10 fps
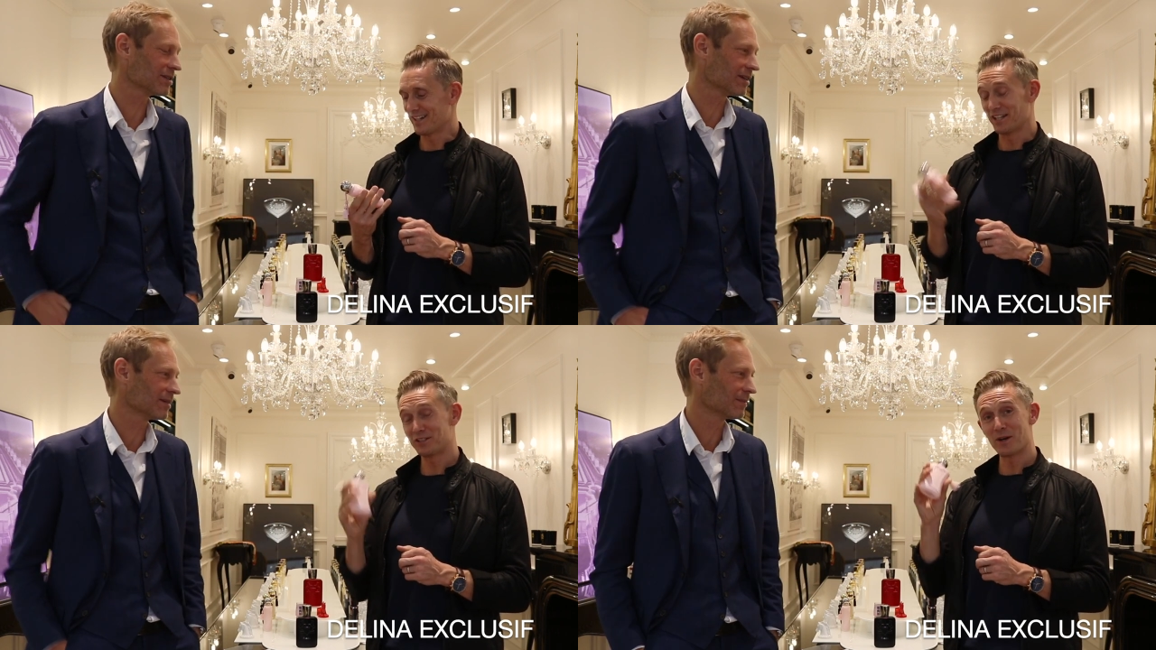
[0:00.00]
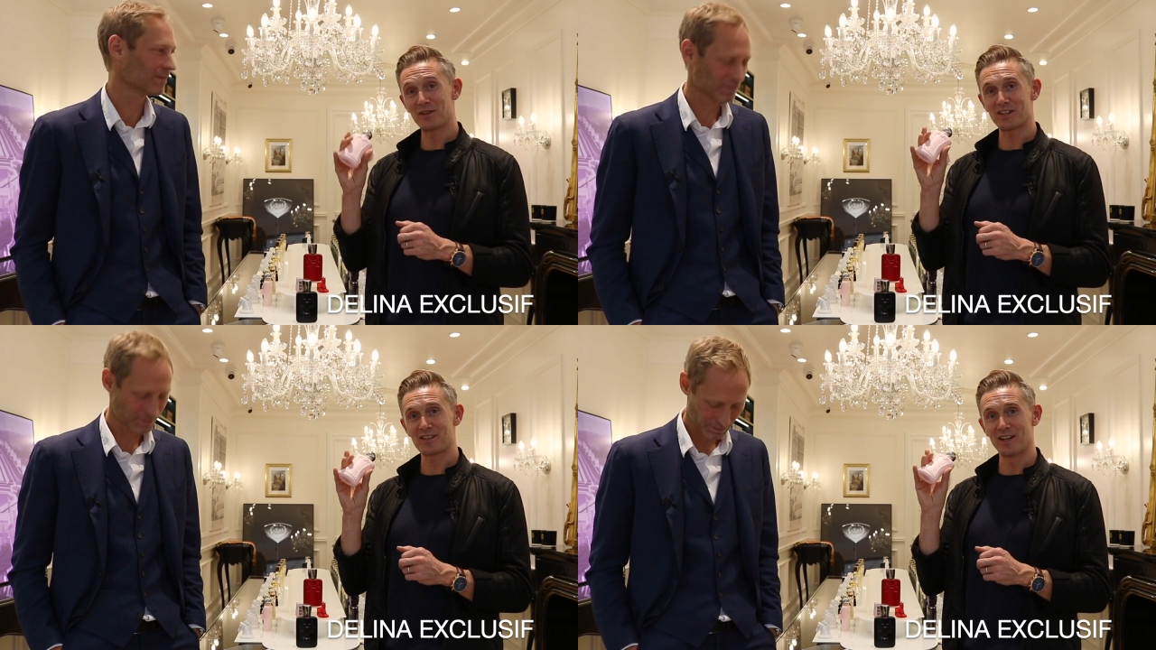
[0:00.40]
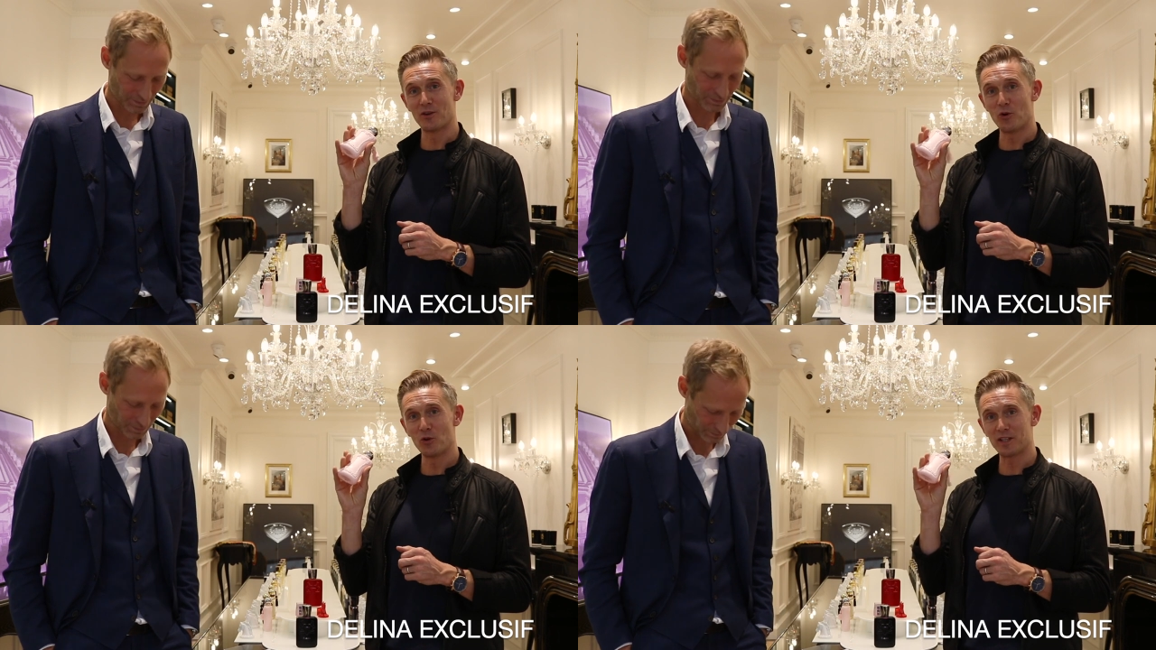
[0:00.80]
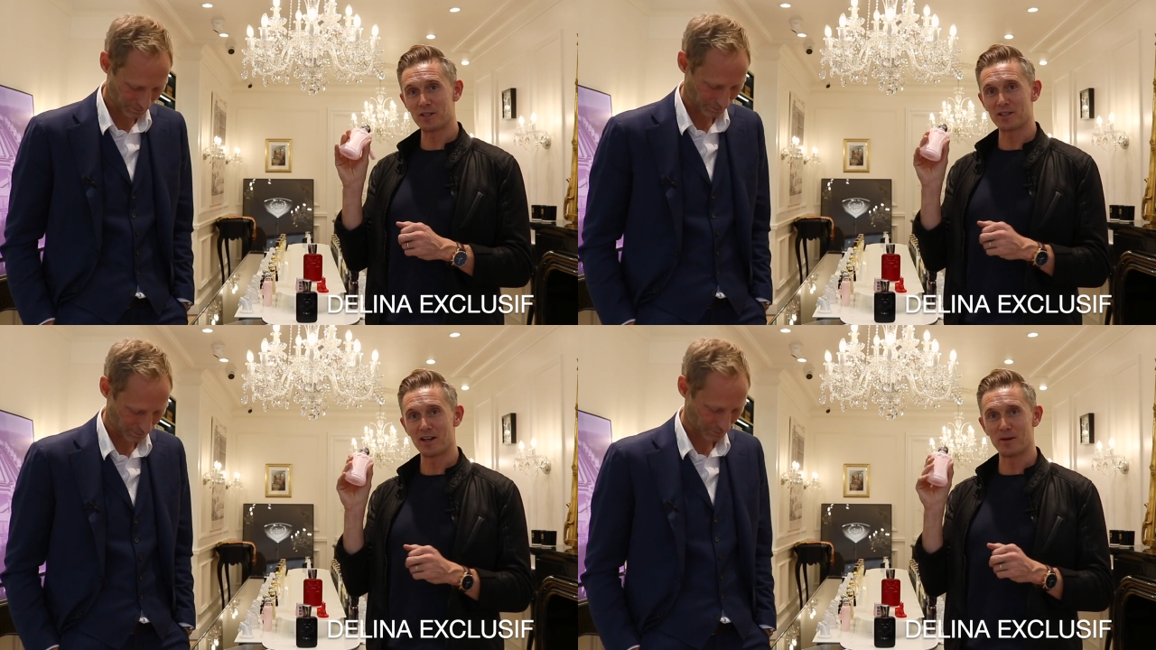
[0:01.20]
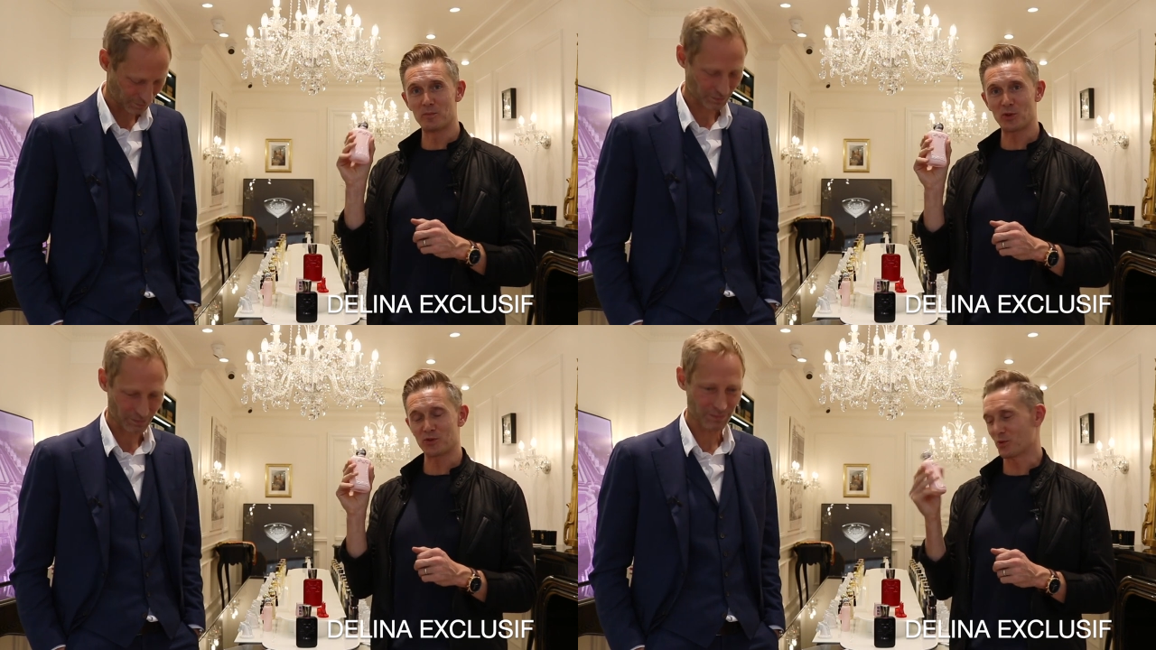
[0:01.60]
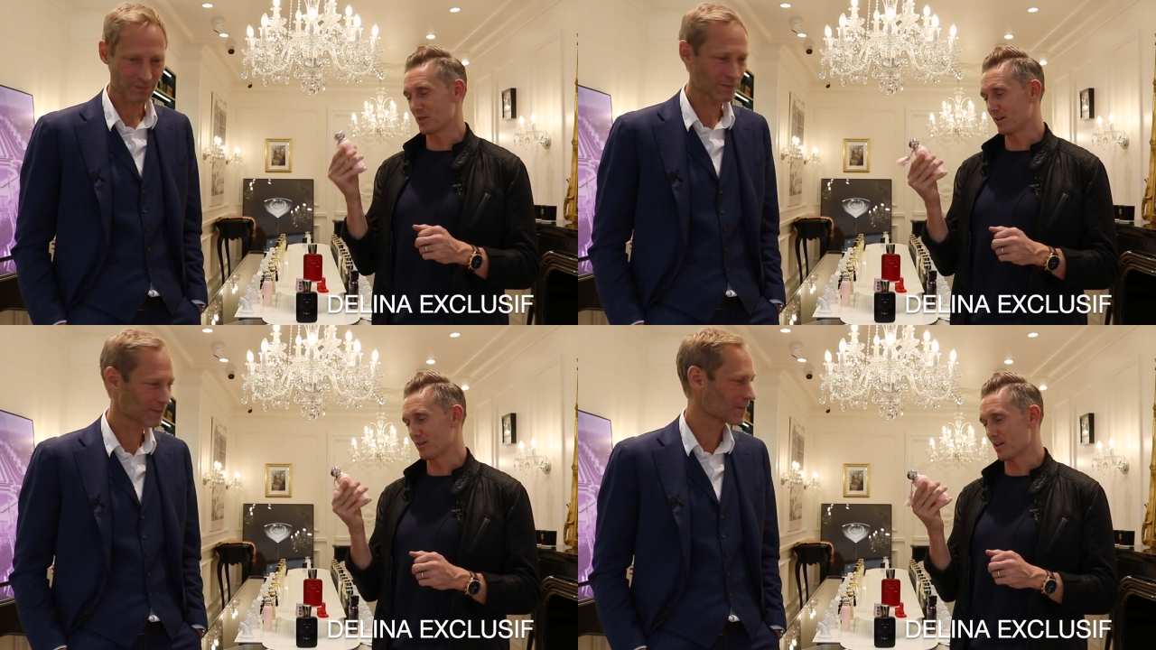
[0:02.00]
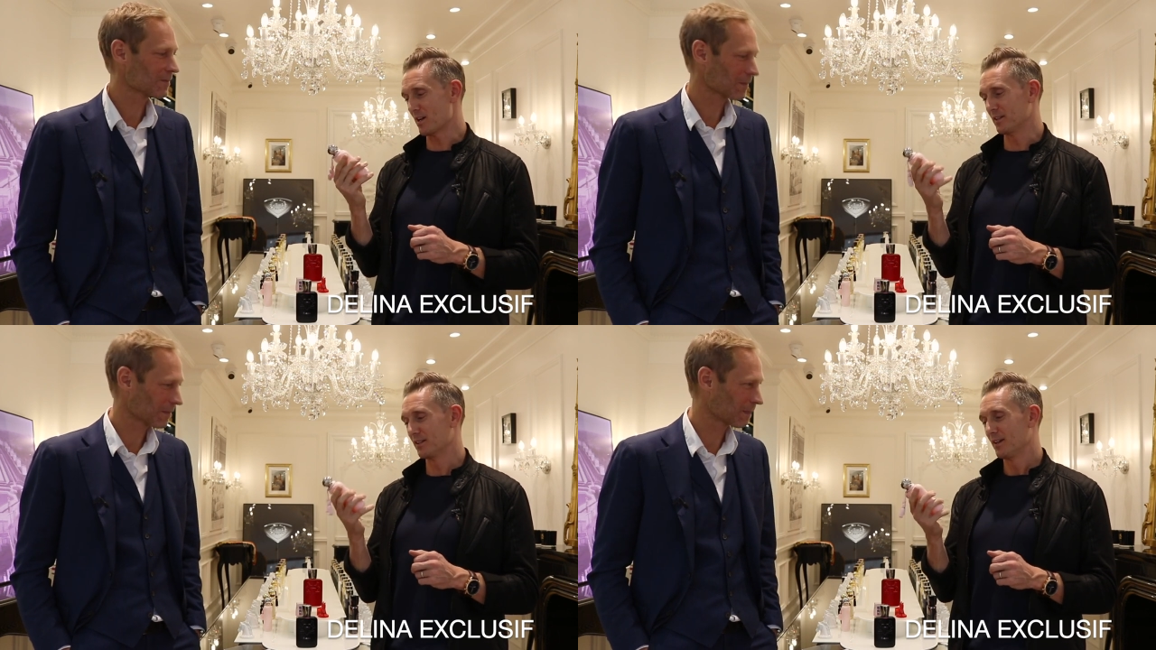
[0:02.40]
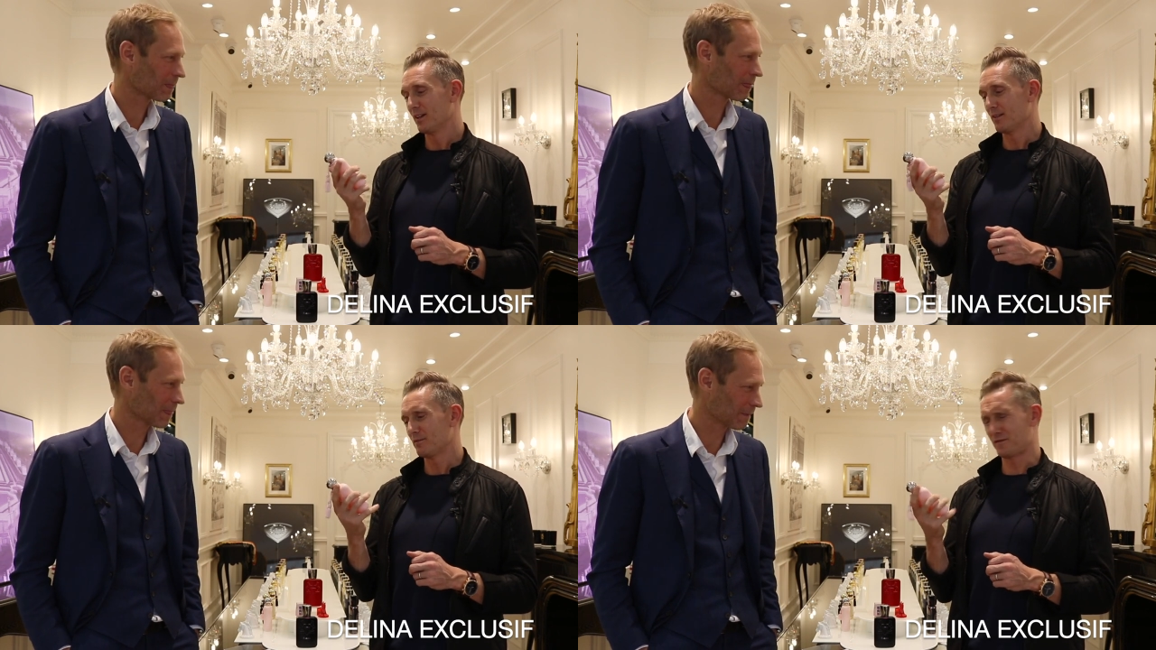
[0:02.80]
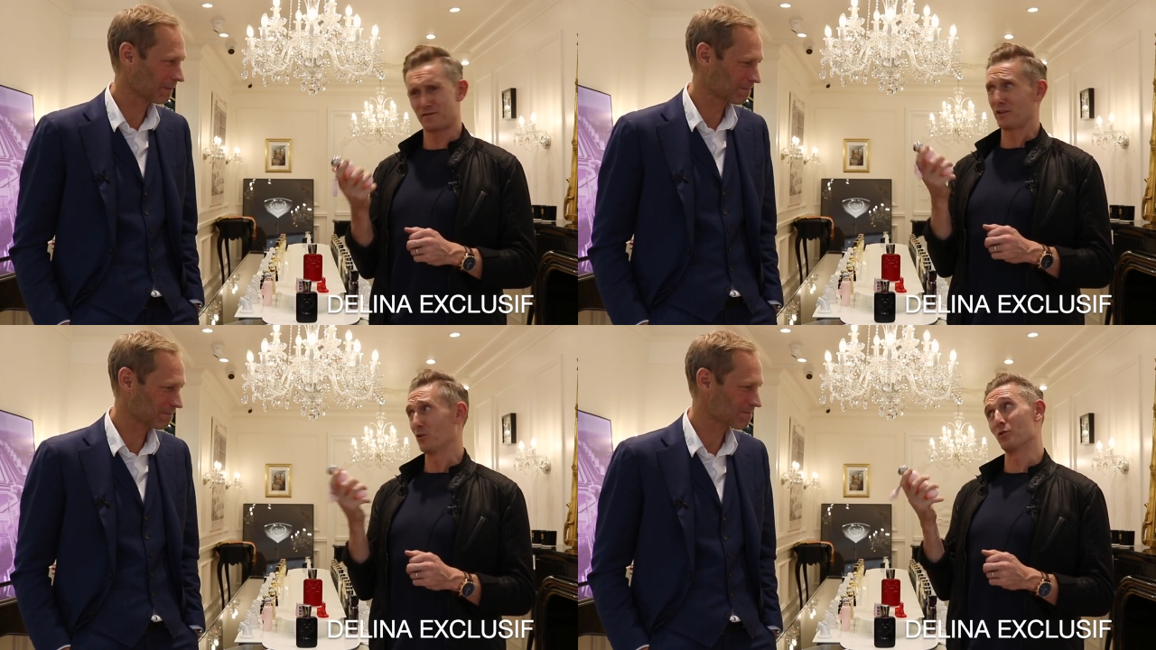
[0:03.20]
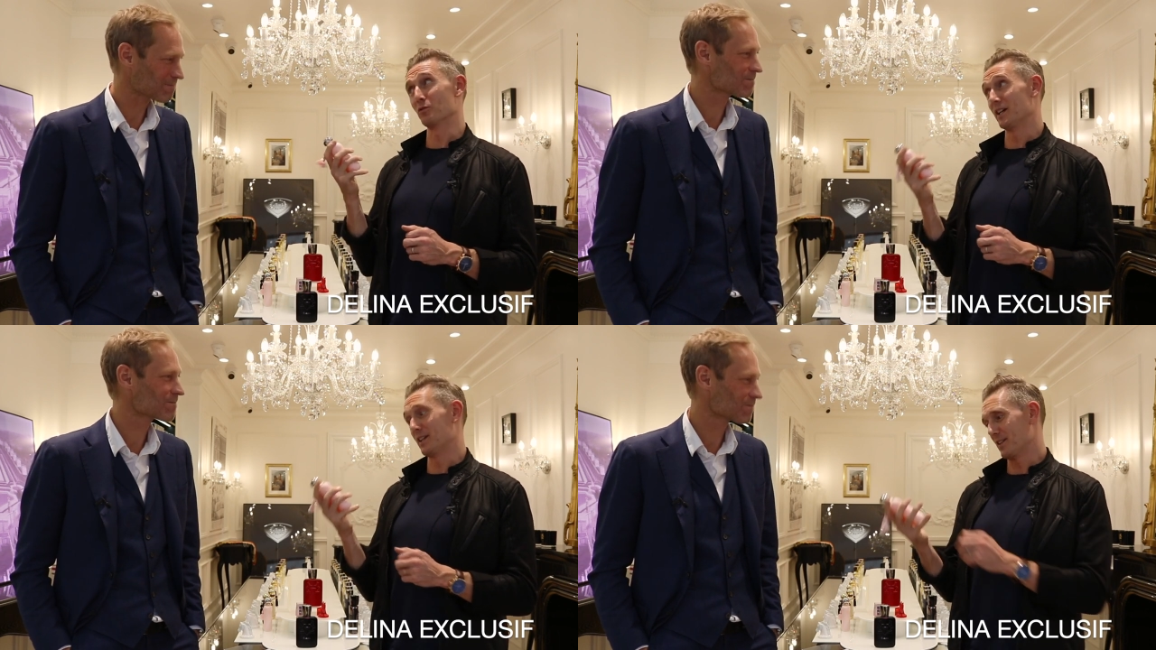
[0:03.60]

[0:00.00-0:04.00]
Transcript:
Speaker 1: And I do have to say that all these uh, bottles in this line feel great.